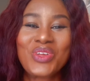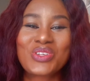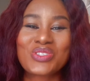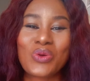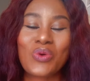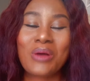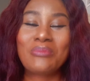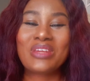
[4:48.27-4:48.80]

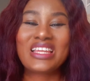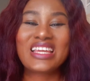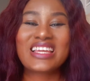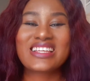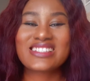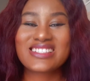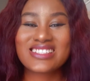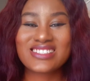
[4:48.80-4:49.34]
So what
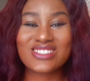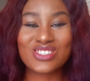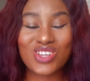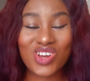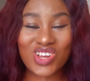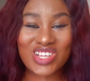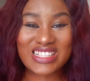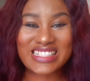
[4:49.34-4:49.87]
Blinkist
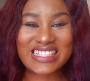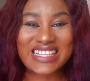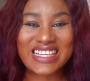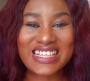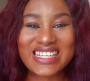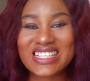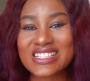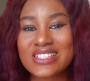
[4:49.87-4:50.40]
does
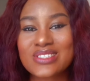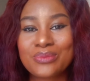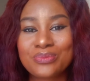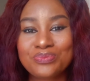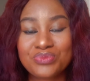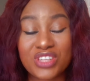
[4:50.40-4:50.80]
is